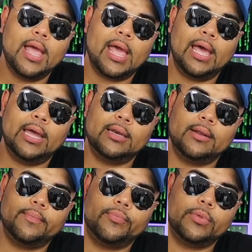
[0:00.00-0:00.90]

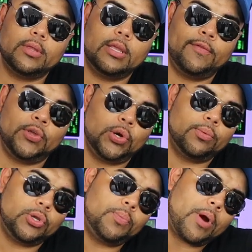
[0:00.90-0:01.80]
And if you
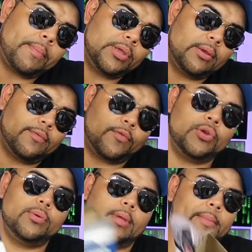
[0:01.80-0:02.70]
don't, for
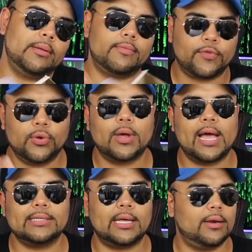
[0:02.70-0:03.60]
you
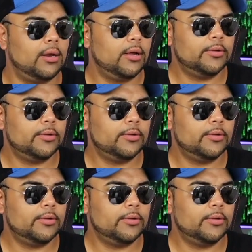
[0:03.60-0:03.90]
guys that